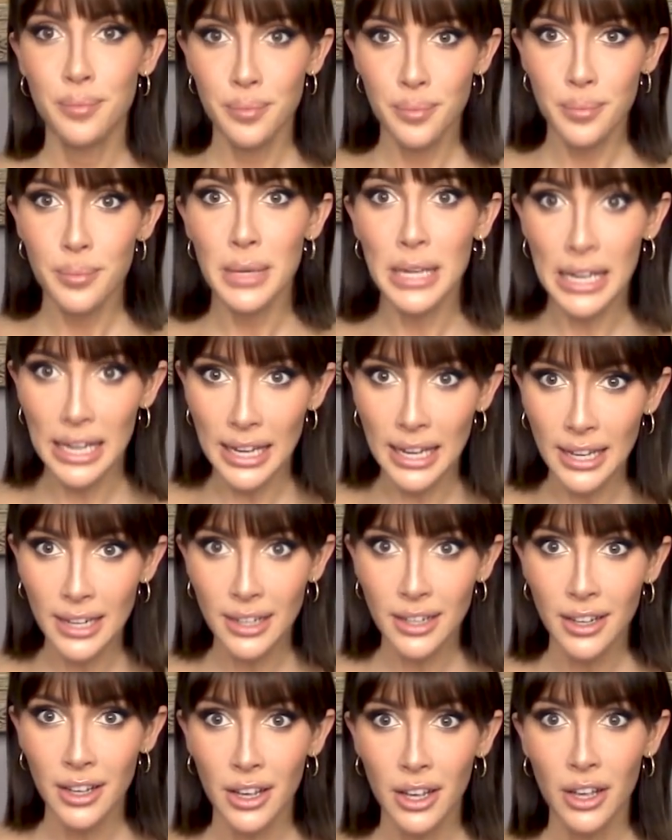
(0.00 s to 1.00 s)
me
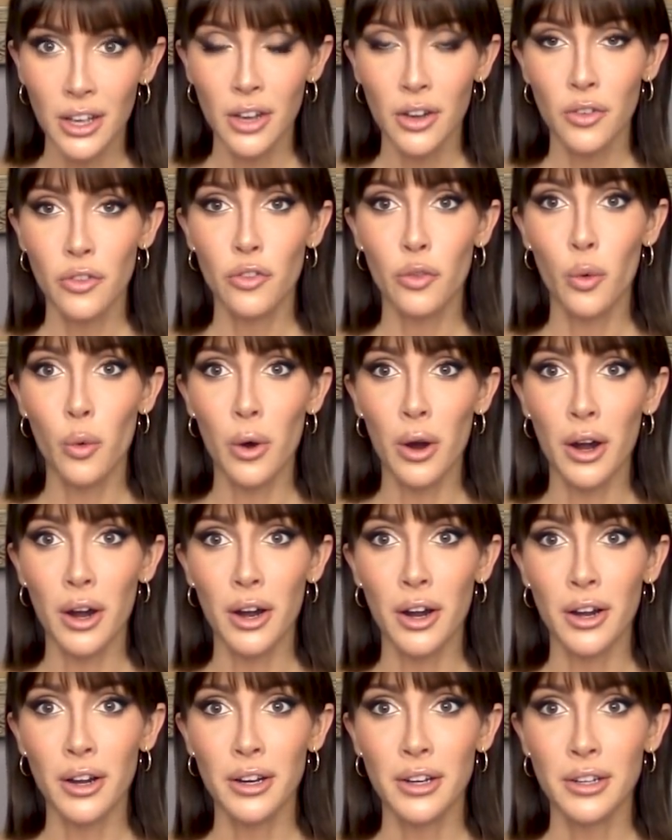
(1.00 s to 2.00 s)

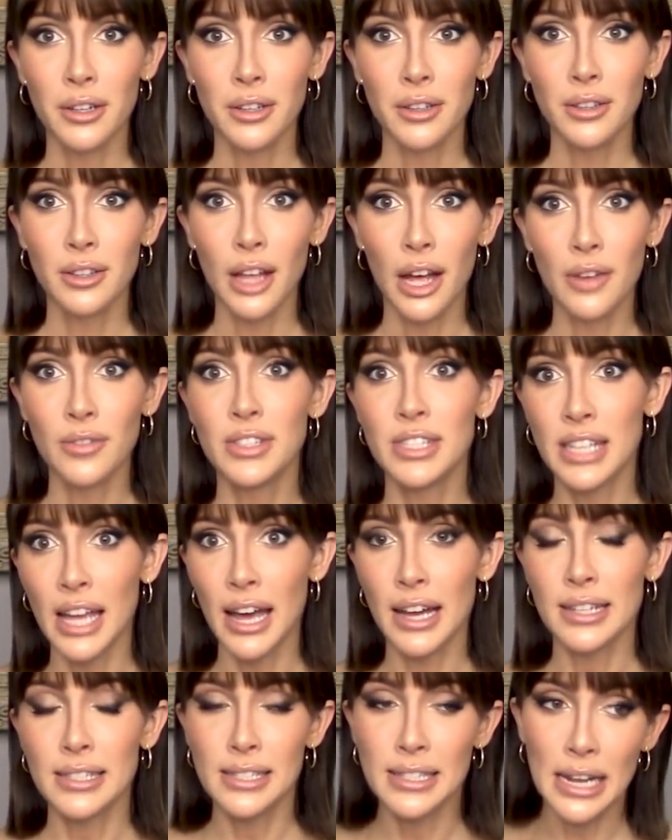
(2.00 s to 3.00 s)
for love,
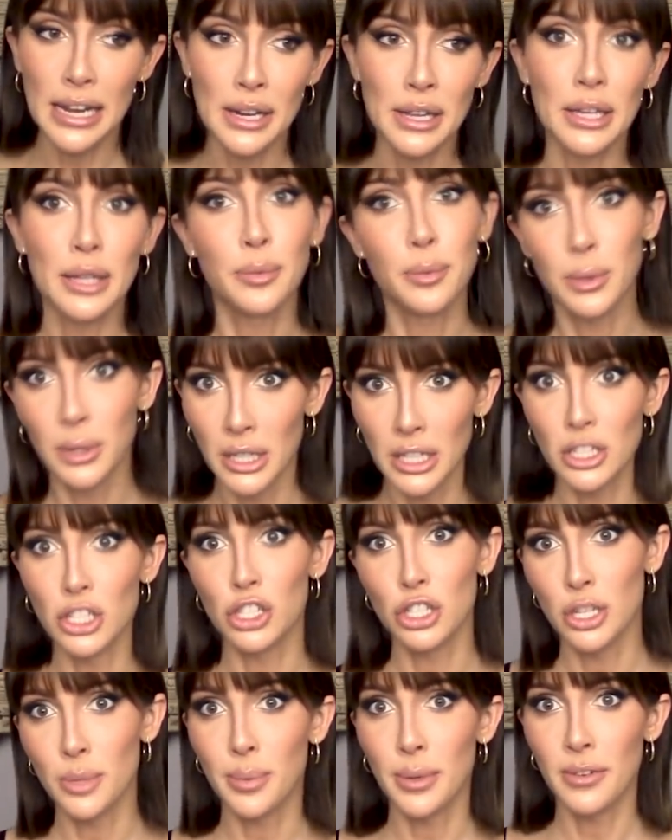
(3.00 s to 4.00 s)
sex, dating, and
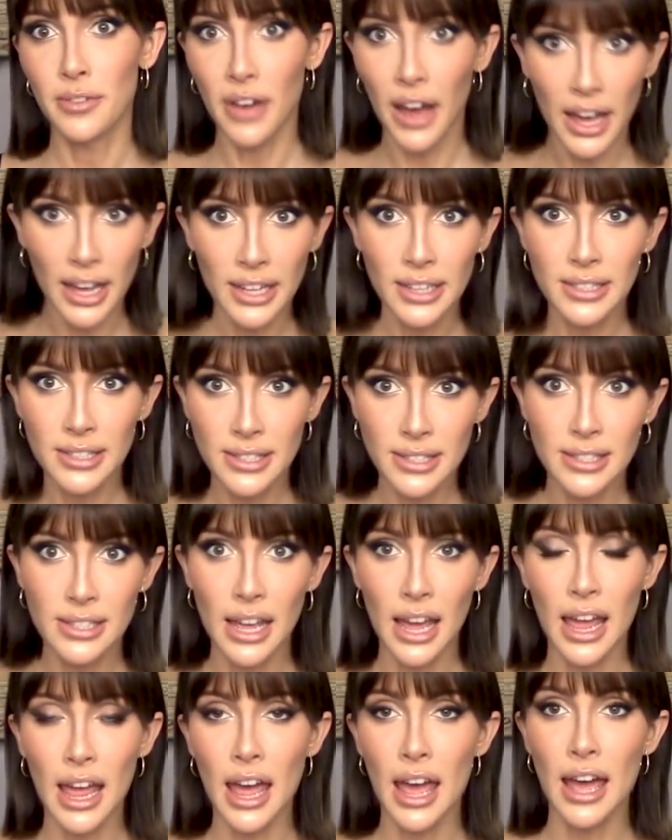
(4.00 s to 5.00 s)
relationship advice,
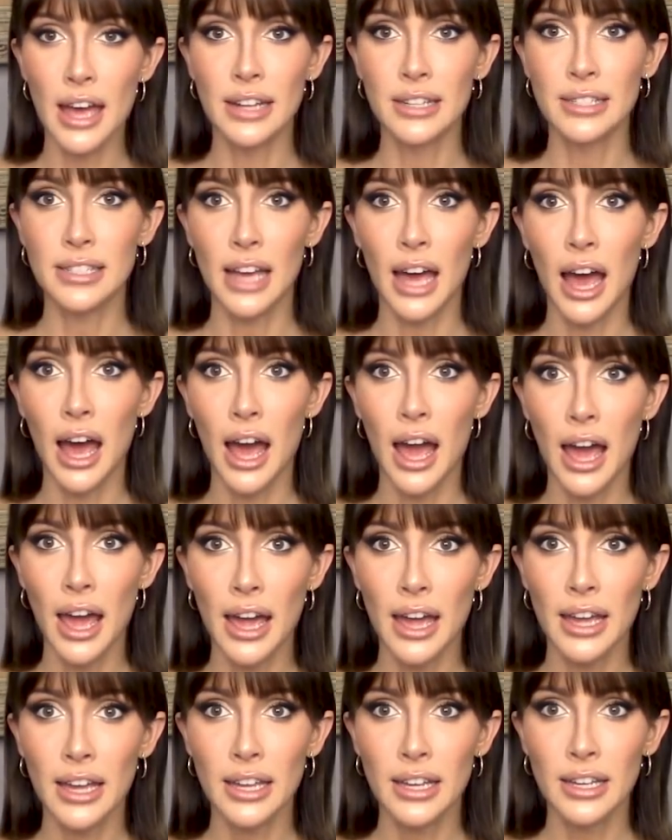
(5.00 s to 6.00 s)
and
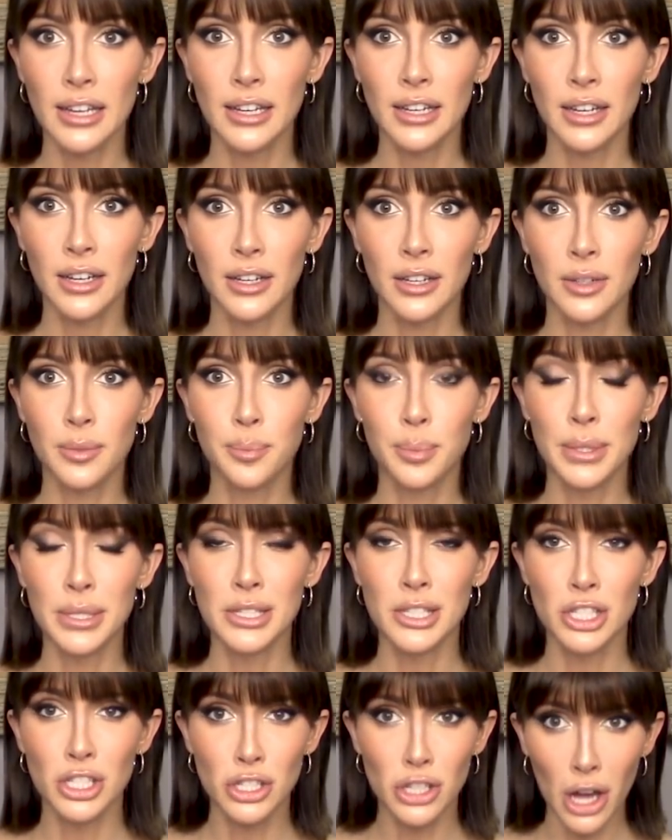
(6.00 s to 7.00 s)
I
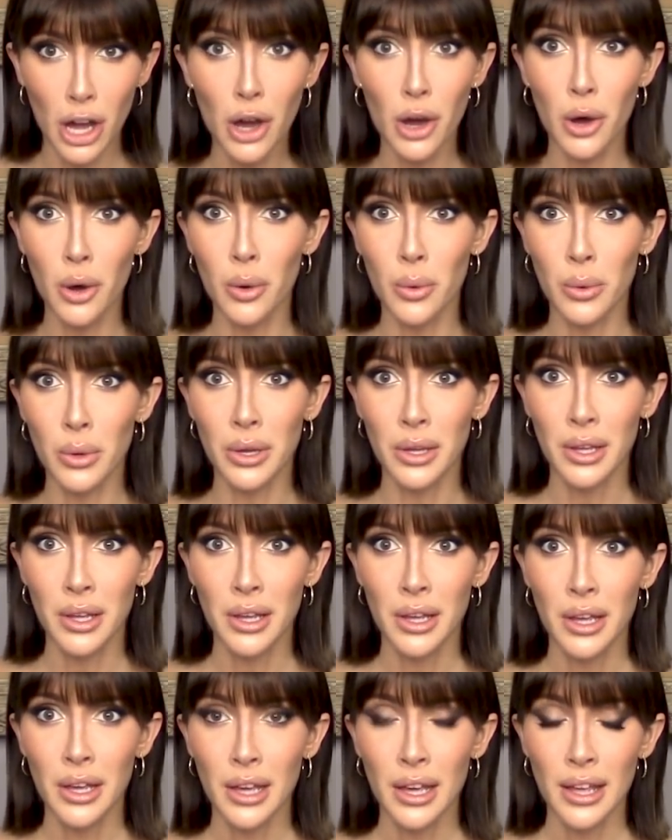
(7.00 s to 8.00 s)
bestow
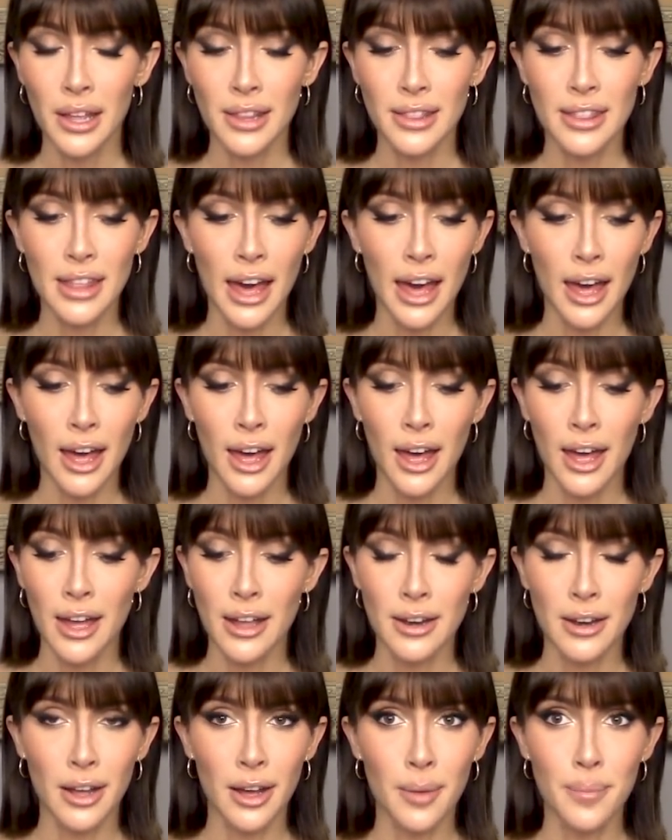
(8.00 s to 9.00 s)
that
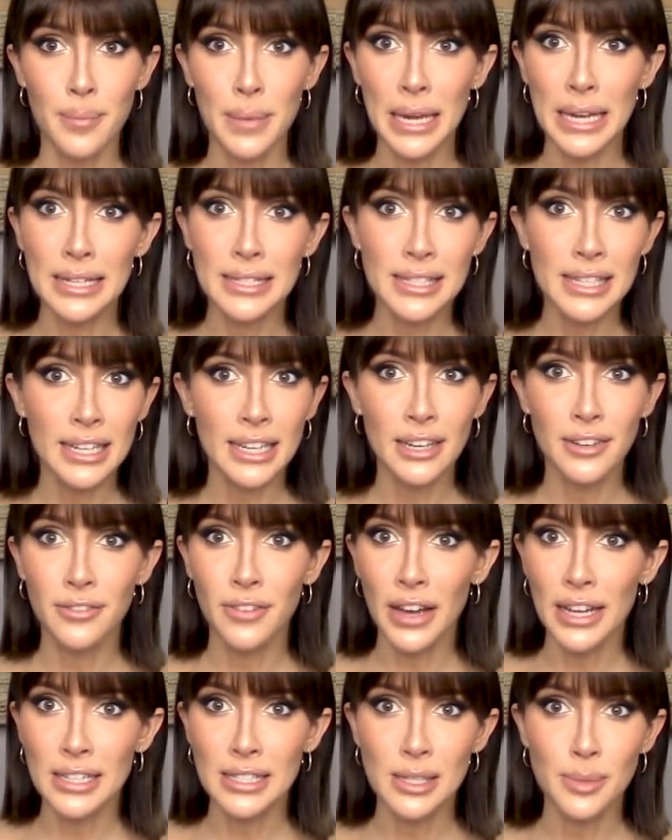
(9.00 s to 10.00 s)
amazing
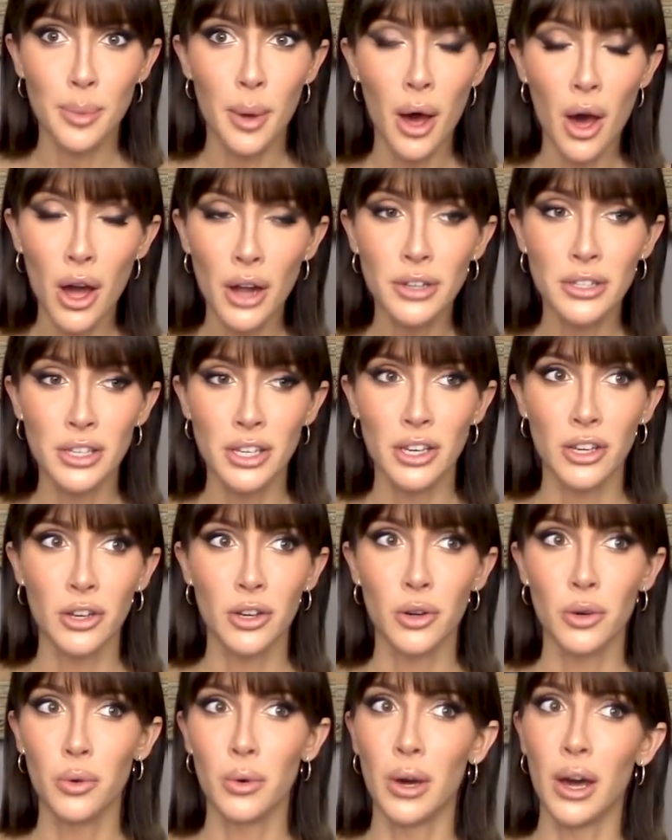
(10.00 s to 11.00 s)
advice upon
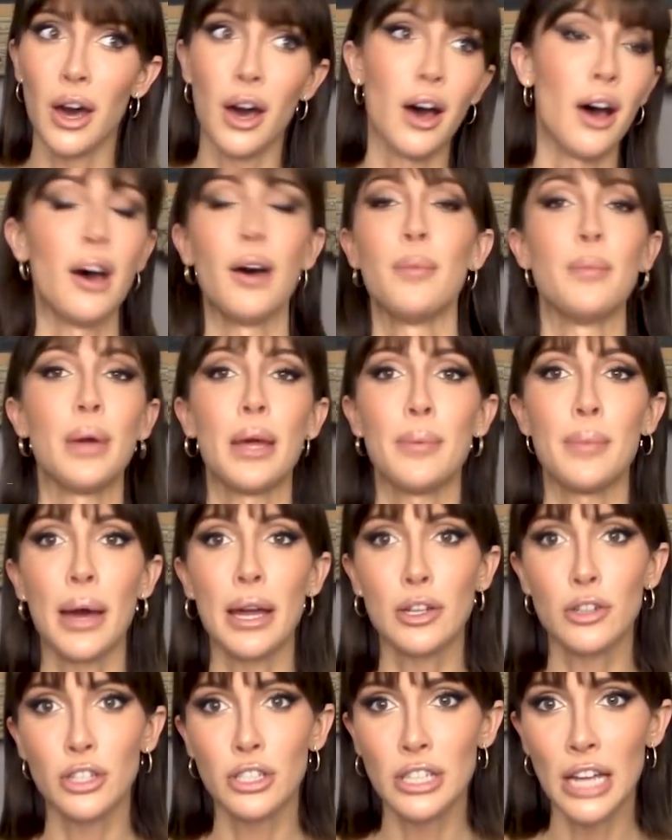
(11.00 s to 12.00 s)
you. Um, and my
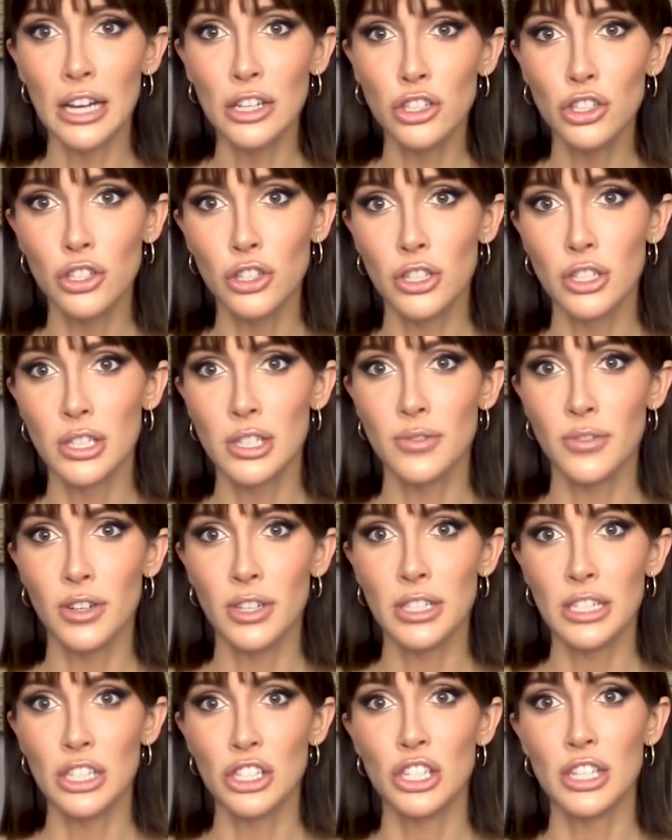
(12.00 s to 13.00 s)
credentials for
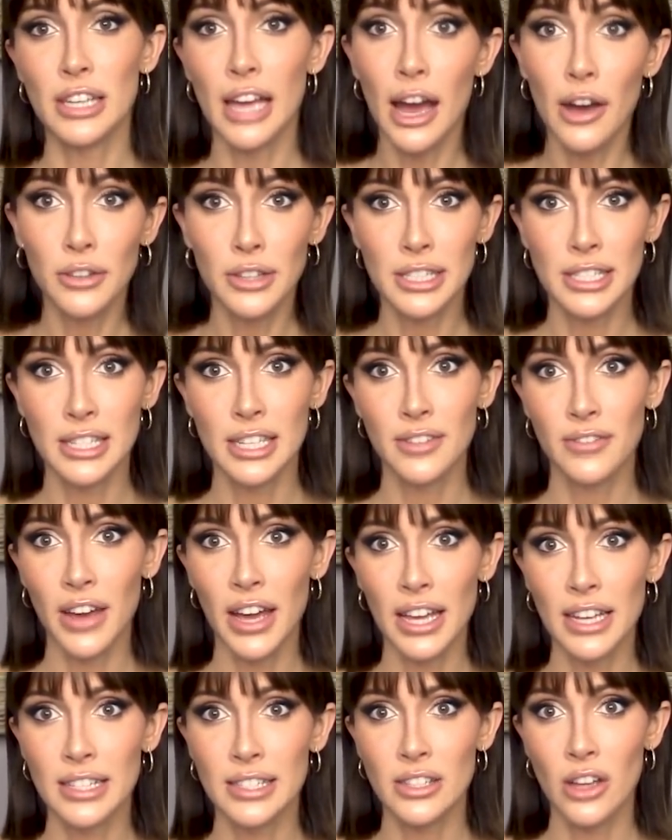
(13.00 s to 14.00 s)
dishing out this
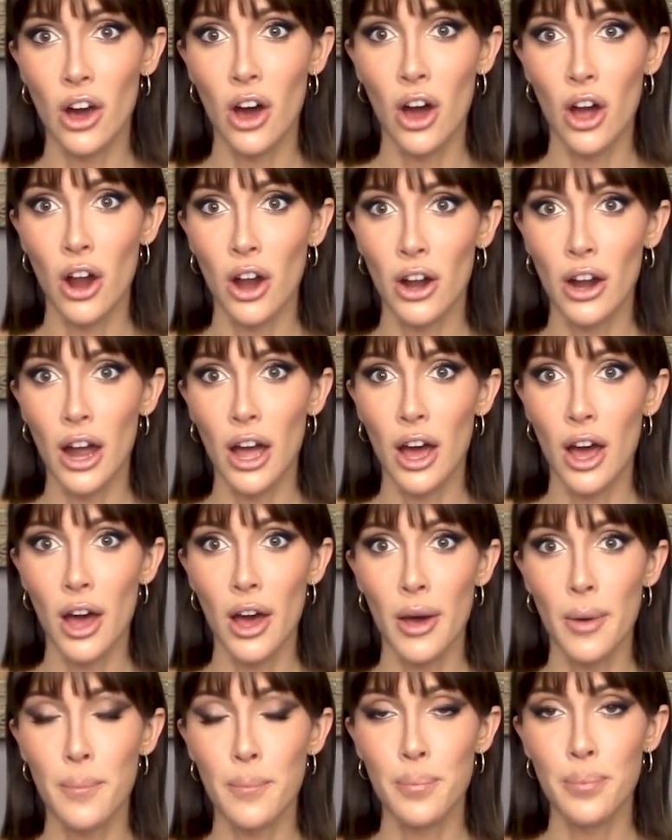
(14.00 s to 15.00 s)
advice are.
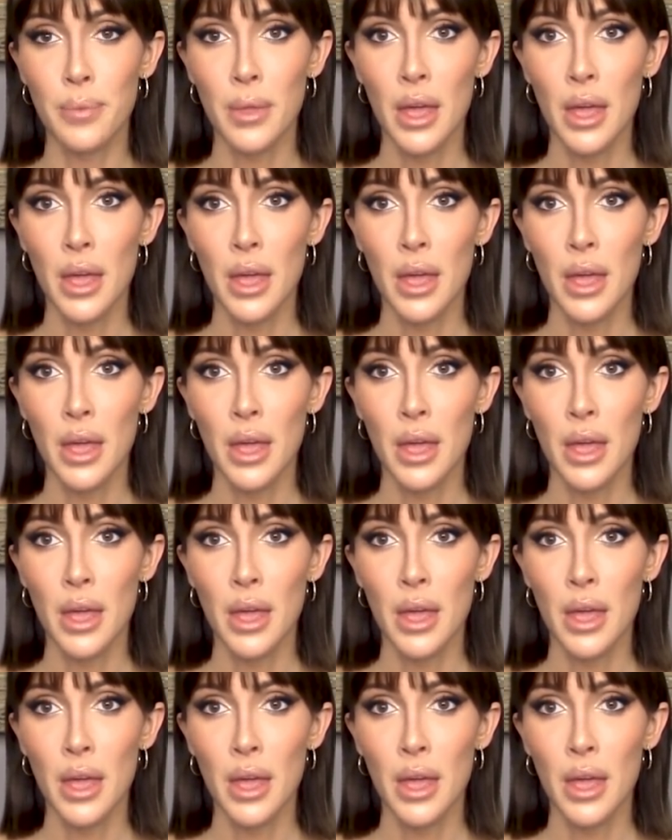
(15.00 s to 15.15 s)
Um,